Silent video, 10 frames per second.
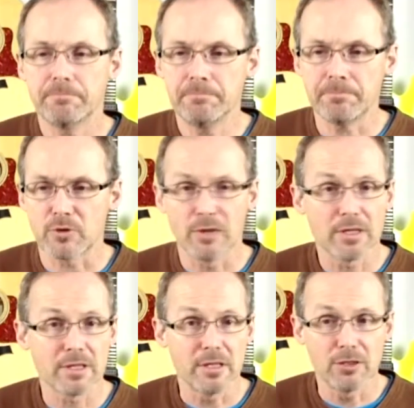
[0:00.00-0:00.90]
So
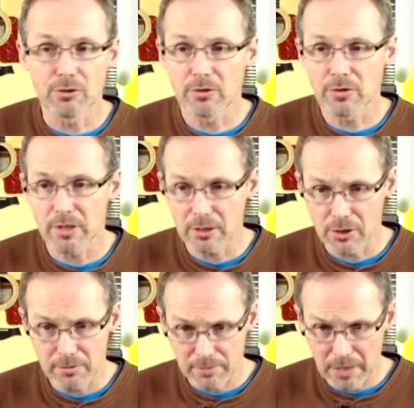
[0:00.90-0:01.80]
that's the intro
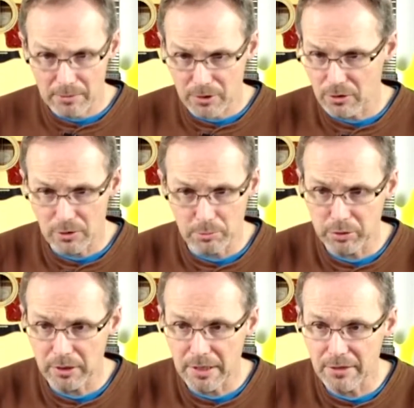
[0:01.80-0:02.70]
section. Now I'm just going to
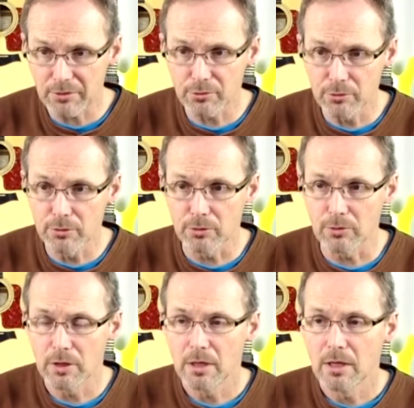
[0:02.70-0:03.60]
play through
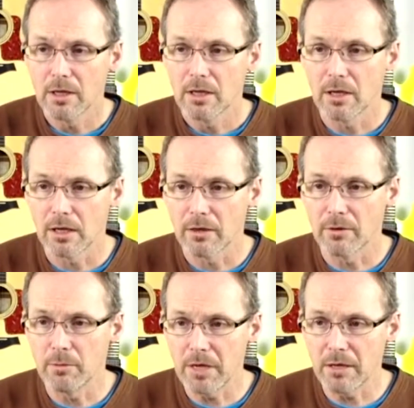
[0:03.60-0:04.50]
the
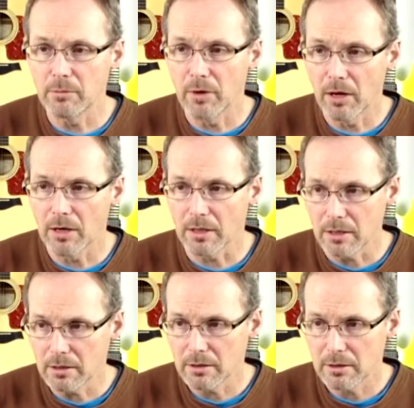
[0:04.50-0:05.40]
main body,
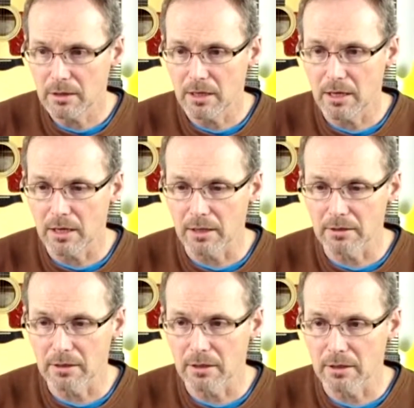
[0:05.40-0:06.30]
and
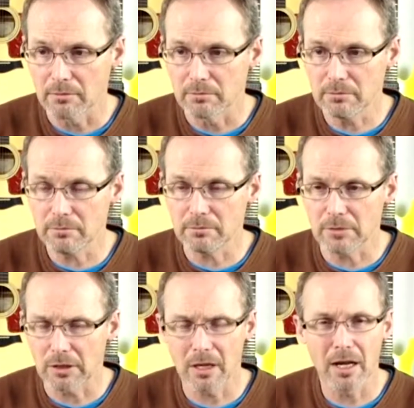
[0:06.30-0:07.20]

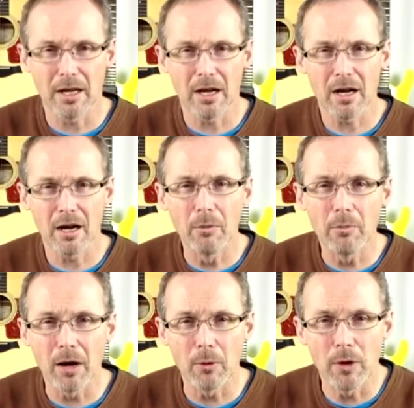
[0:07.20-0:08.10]
I'll kind of hum
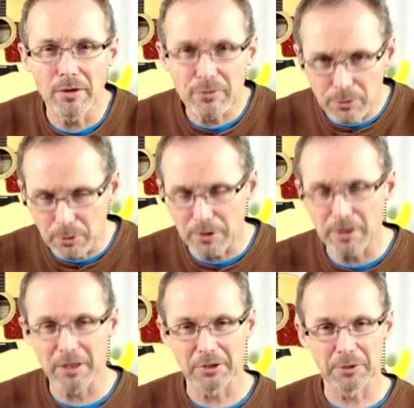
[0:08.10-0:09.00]
my way through it
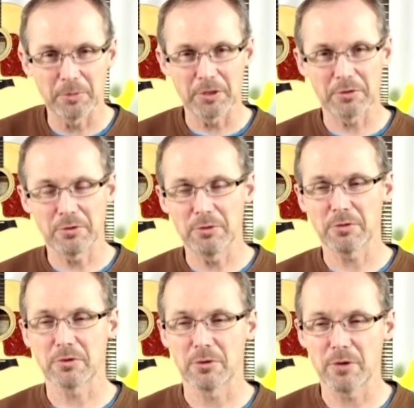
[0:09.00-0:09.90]
a little bit too,
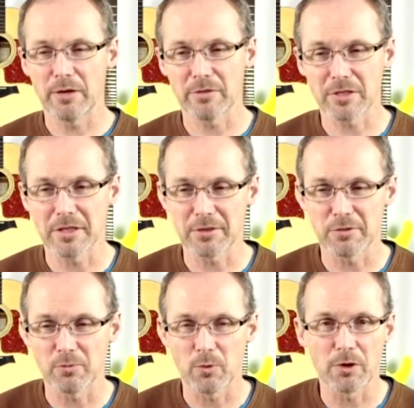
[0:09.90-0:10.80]
so you have a sense
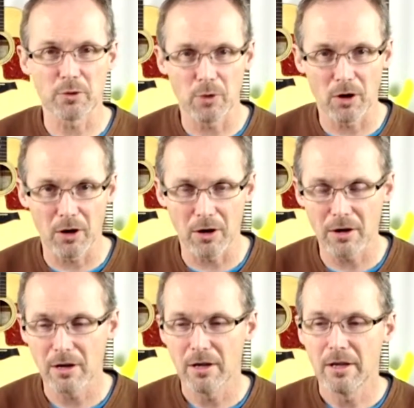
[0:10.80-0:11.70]
of where you are.
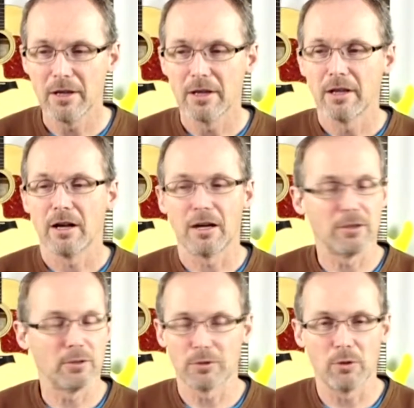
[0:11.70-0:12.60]
I
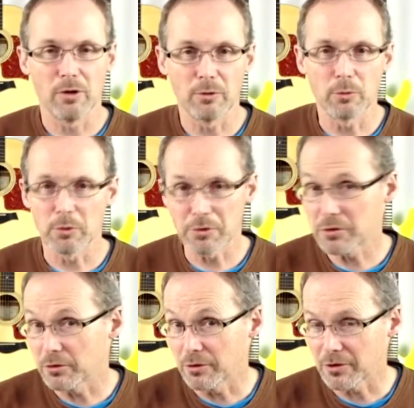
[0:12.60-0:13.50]
don't know all the words
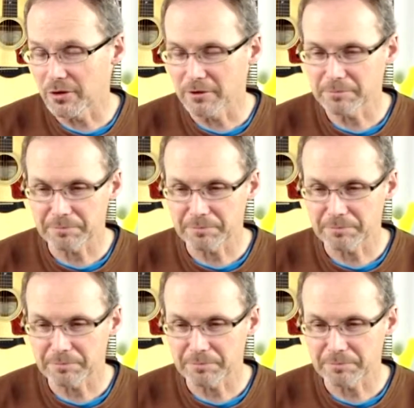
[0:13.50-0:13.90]
to the song.